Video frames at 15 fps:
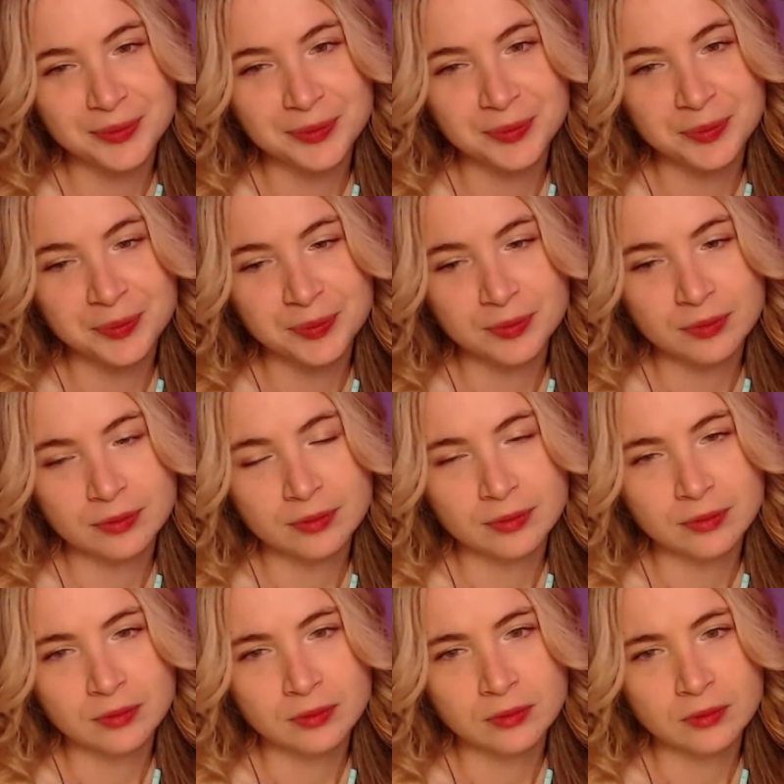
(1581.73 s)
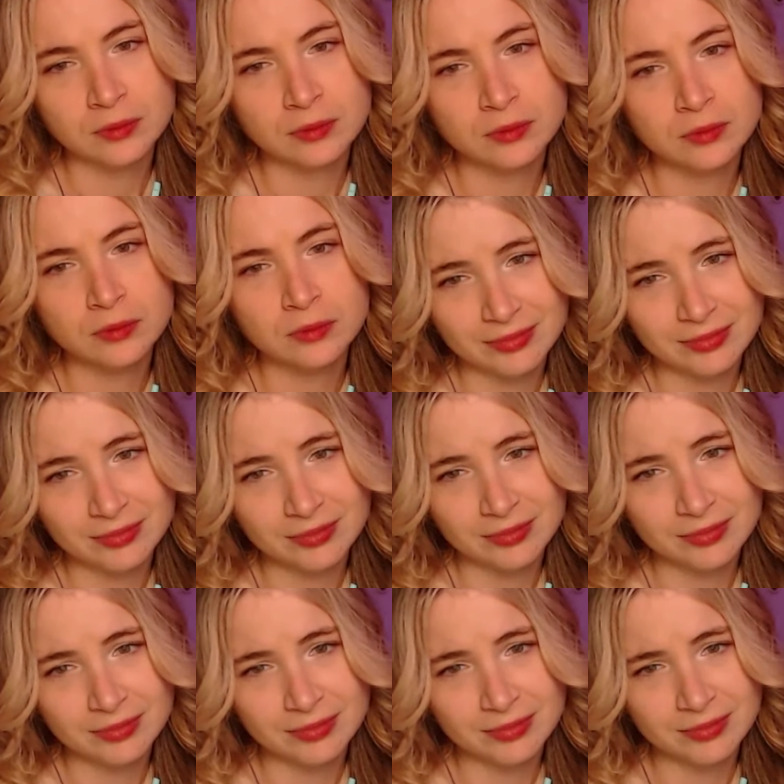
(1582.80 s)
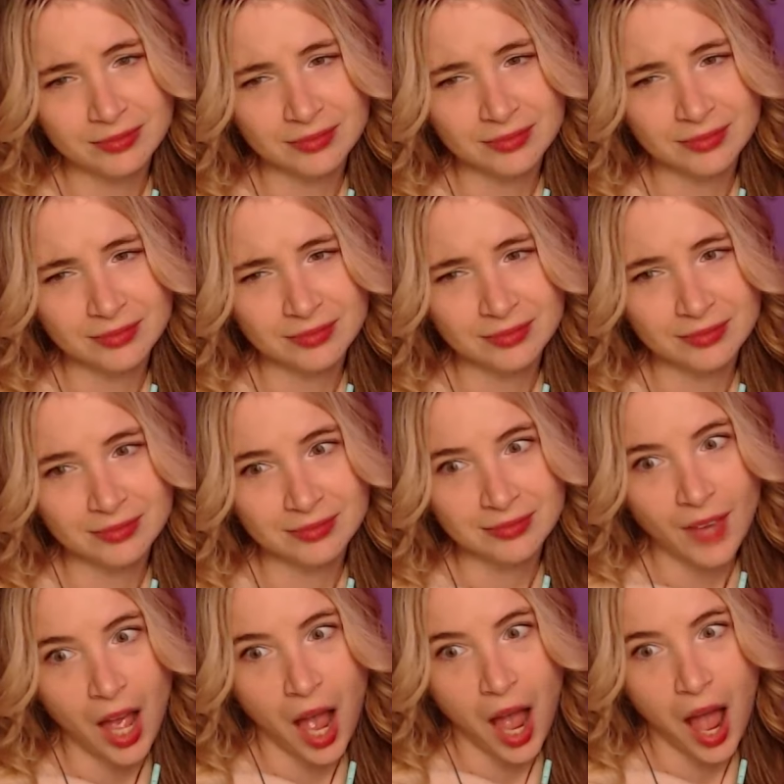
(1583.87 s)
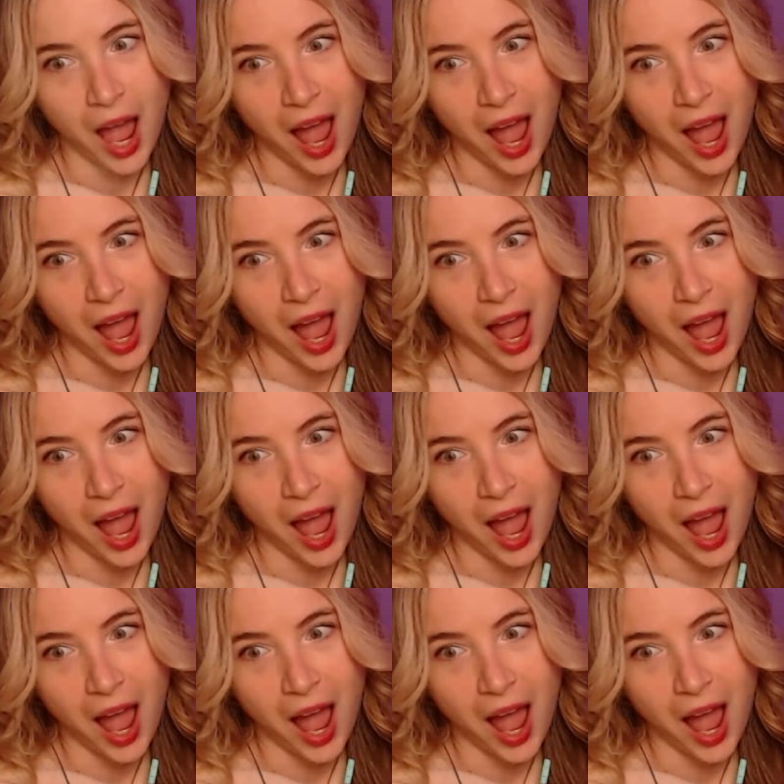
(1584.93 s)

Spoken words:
[no speech]